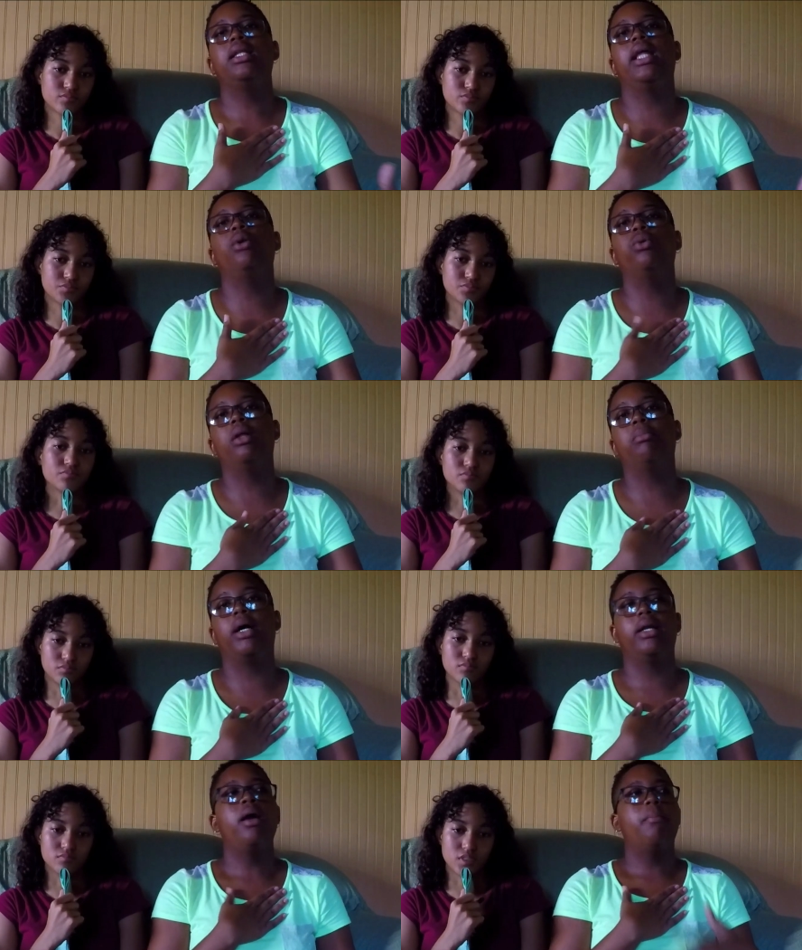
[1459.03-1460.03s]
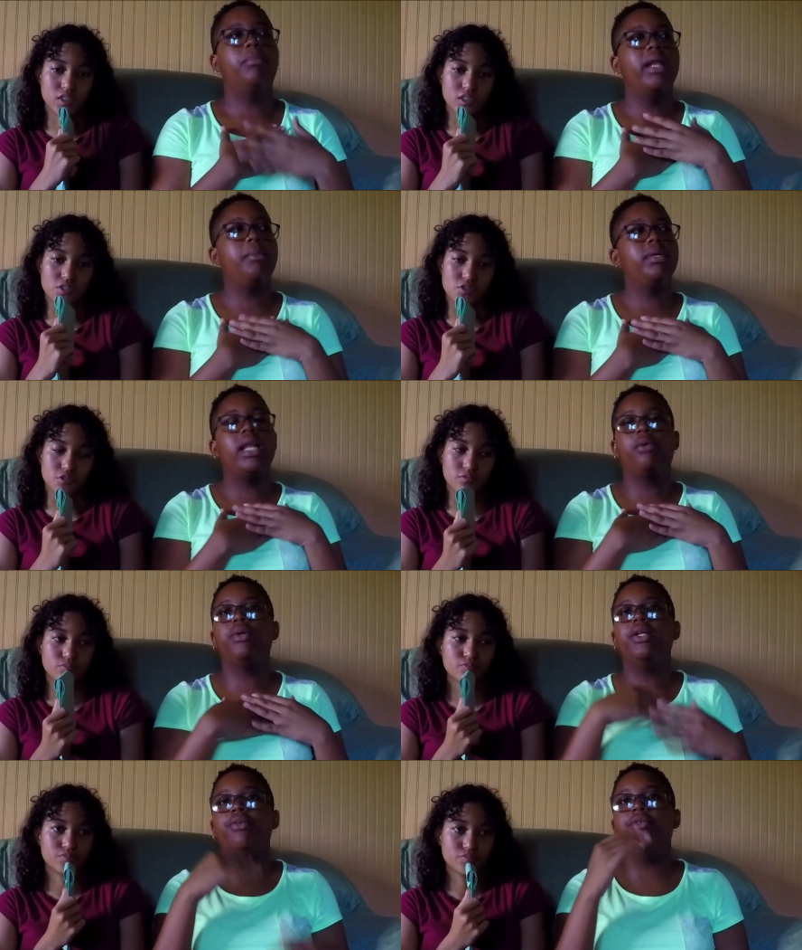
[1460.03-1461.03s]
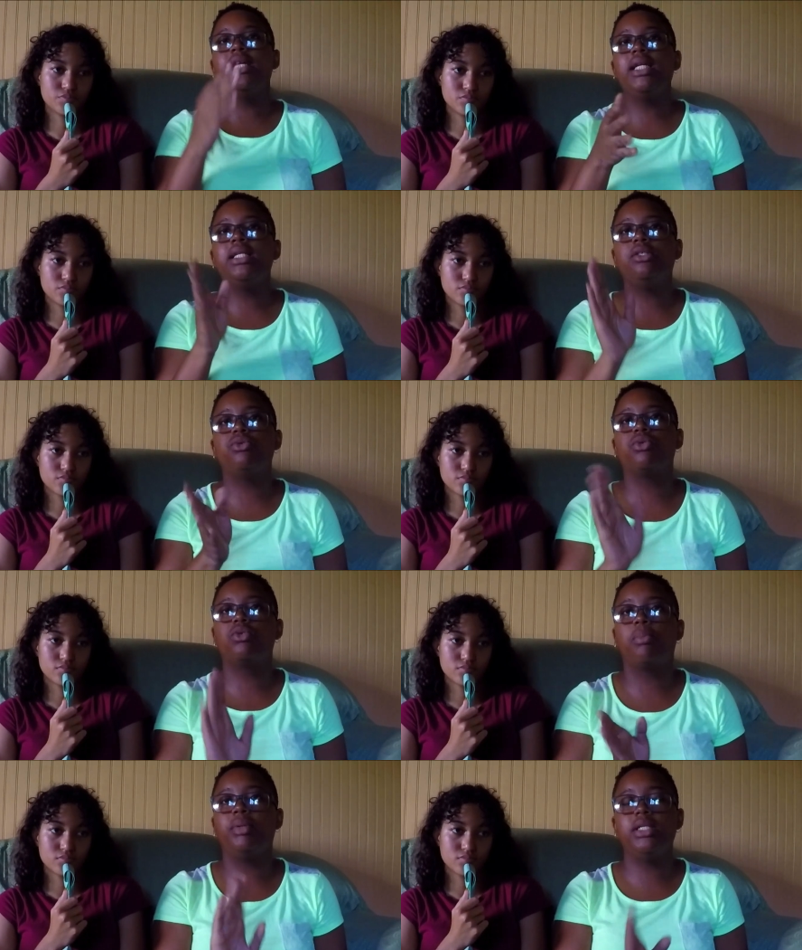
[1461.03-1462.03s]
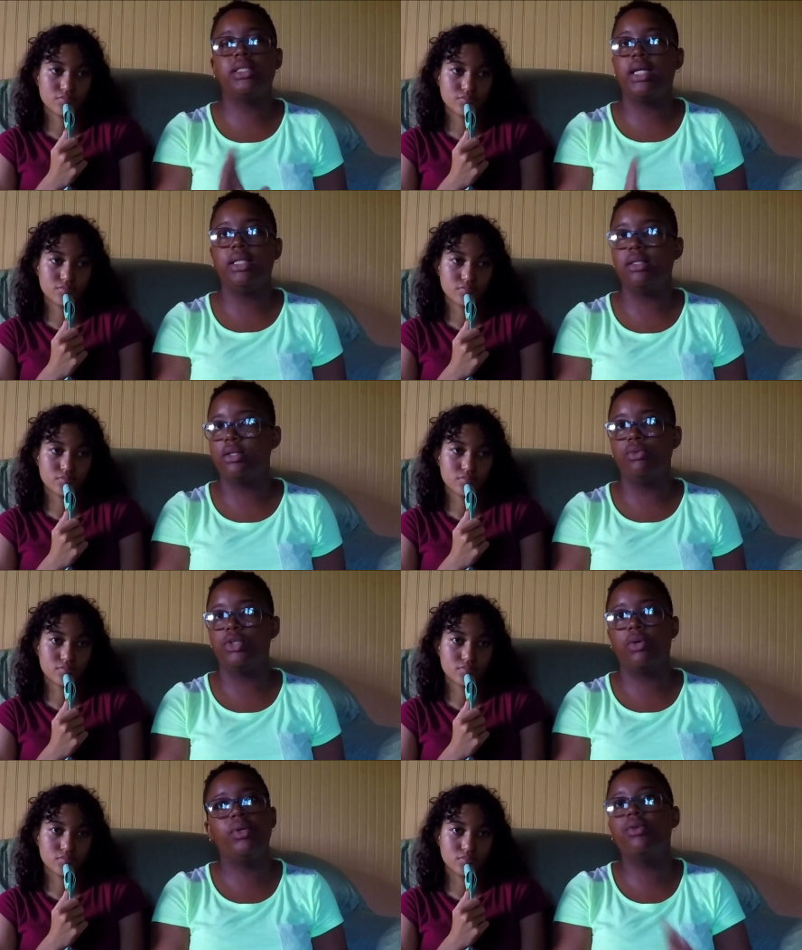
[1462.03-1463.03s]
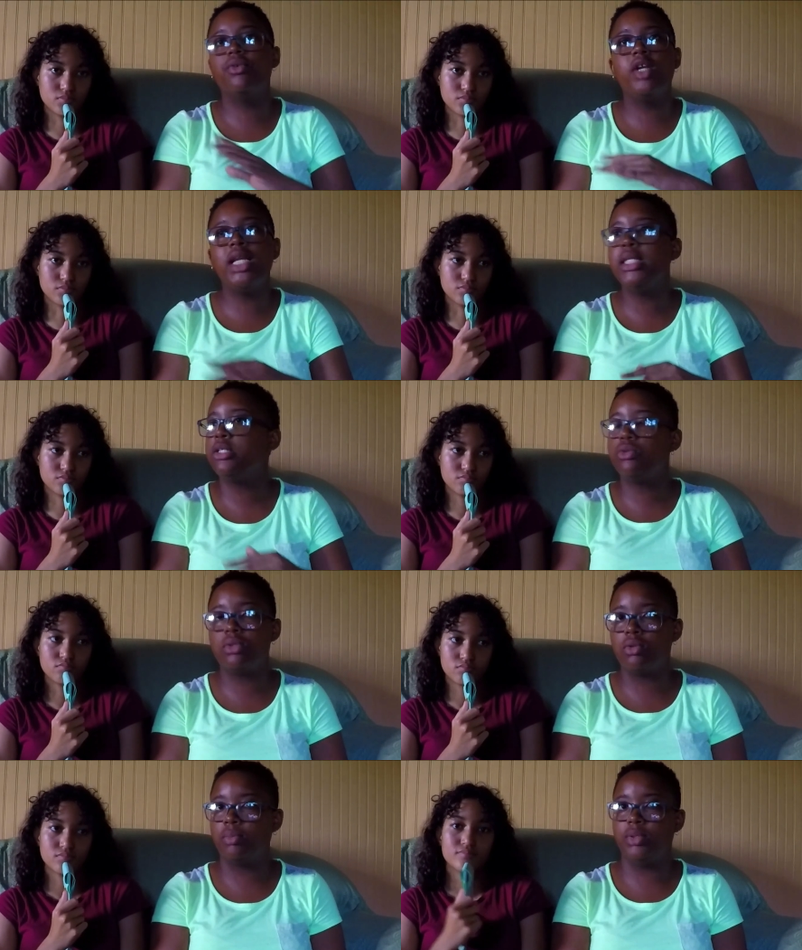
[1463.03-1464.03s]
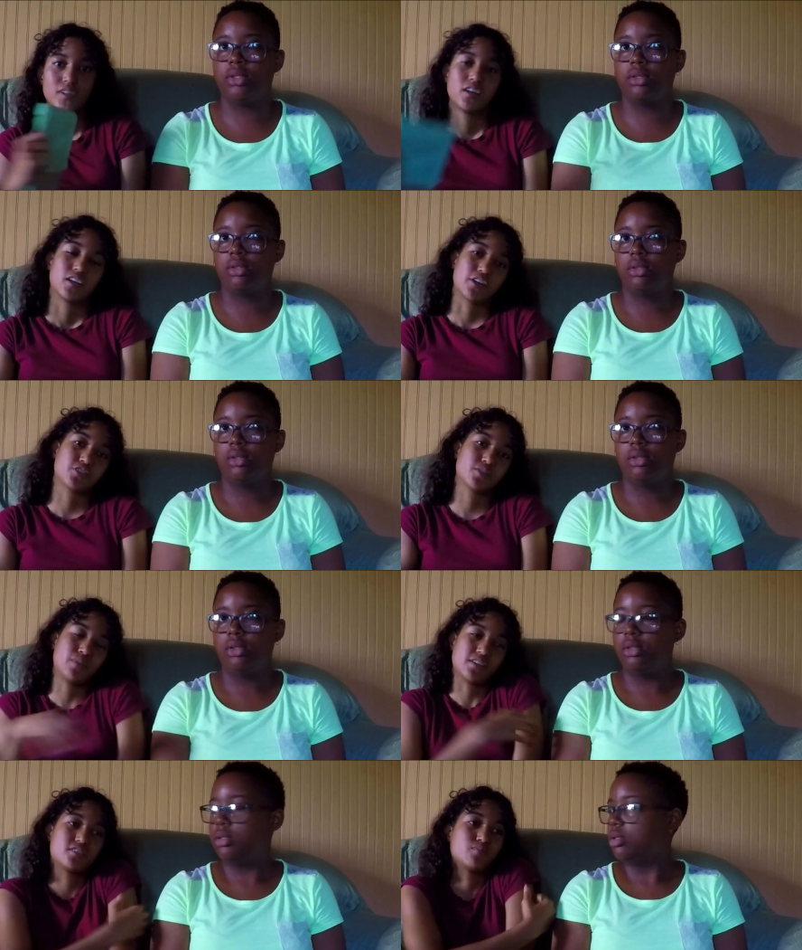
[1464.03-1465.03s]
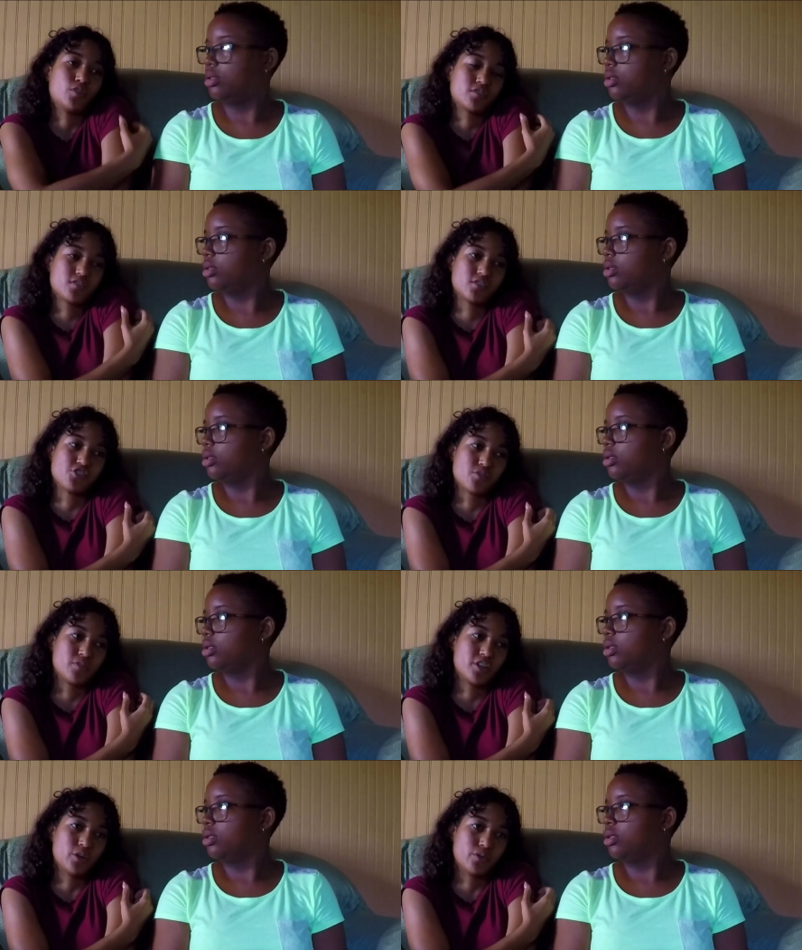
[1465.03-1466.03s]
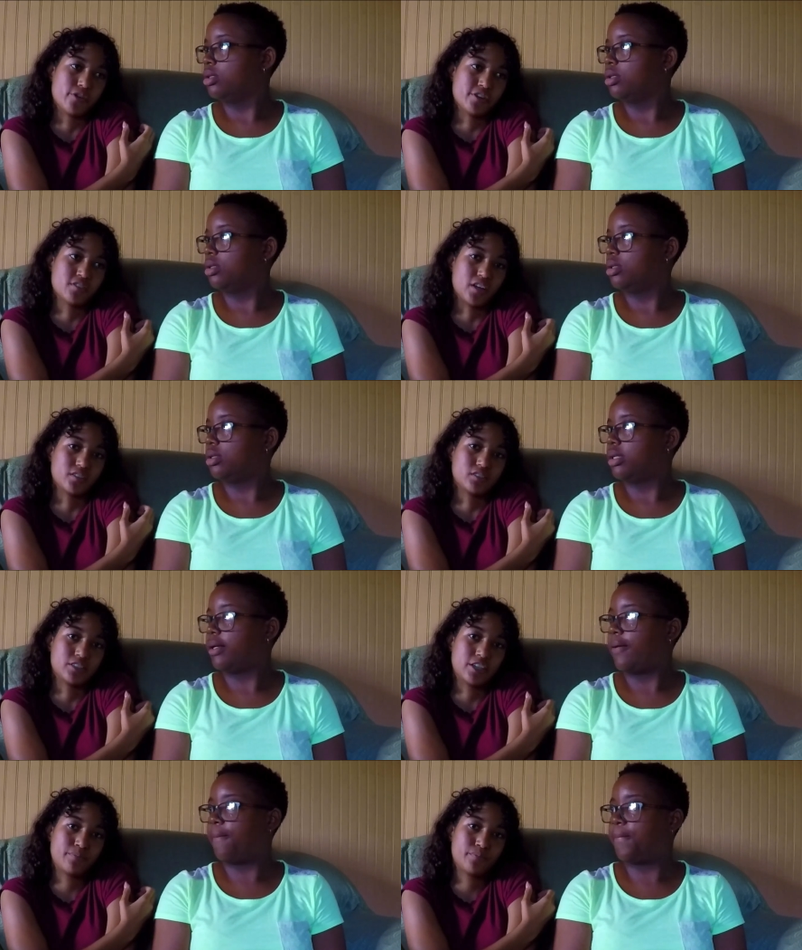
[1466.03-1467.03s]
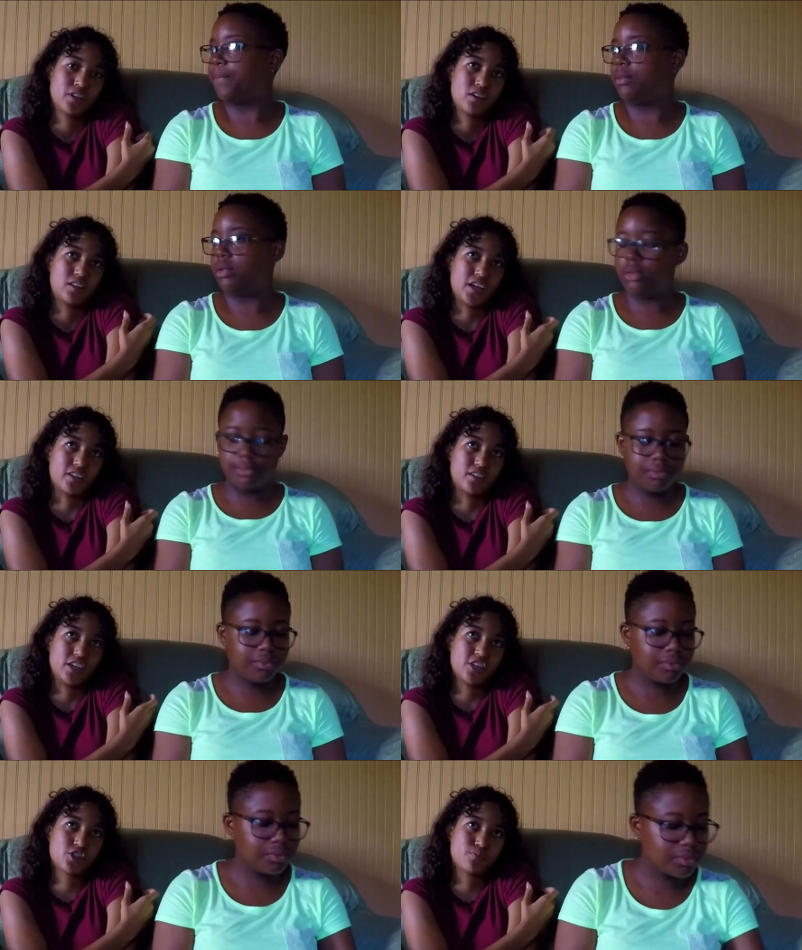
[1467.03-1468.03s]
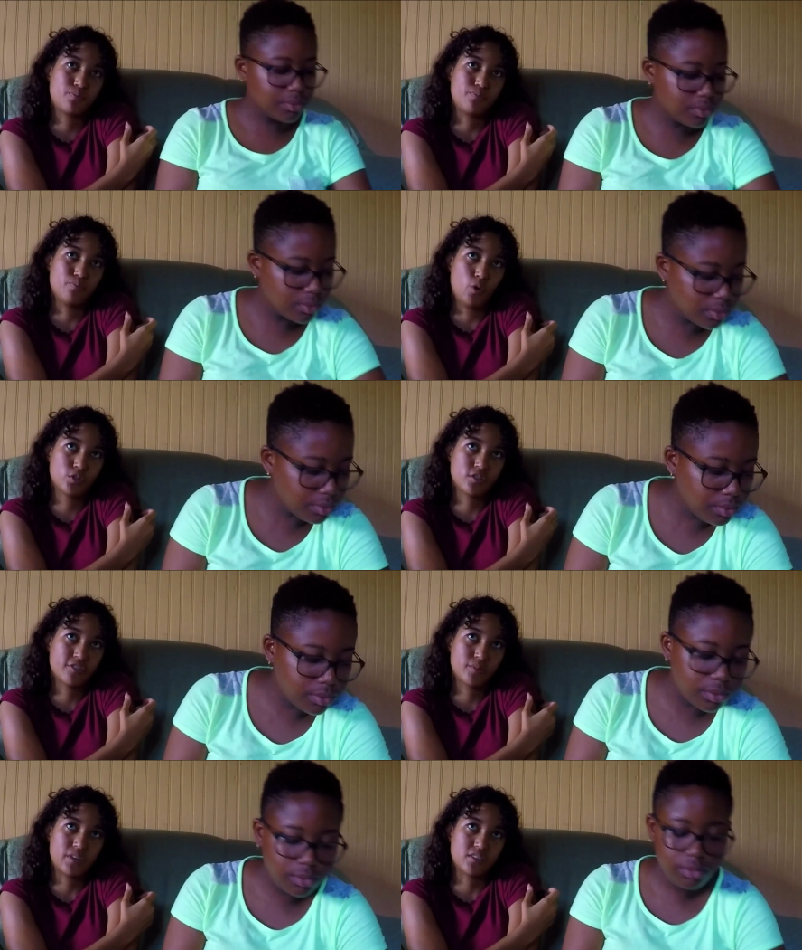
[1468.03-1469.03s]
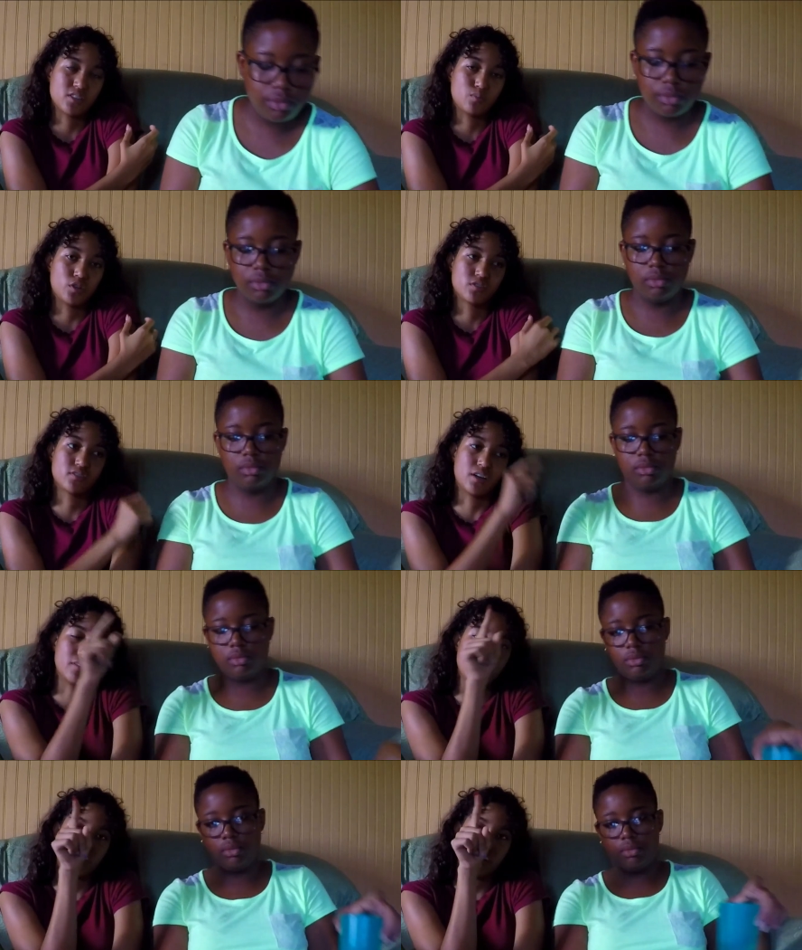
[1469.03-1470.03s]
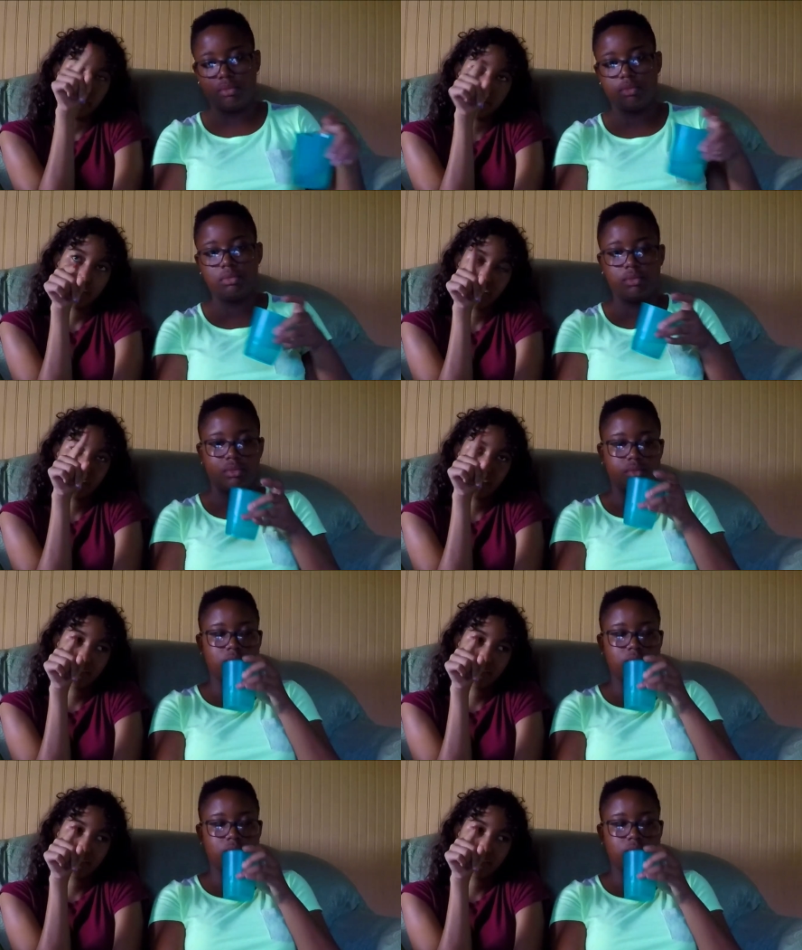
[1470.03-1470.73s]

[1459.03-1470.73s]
Speaker 1: their good and bad. Mm-hmm. Yeah, but I mean, true. like we really need to stop littering We mm-hmm. really mm-hmm. need to stop it. Like you see, plastic
Speaker 2: bottles in Germany where recycle them. Like each, most of the plastic bottles have like a recycling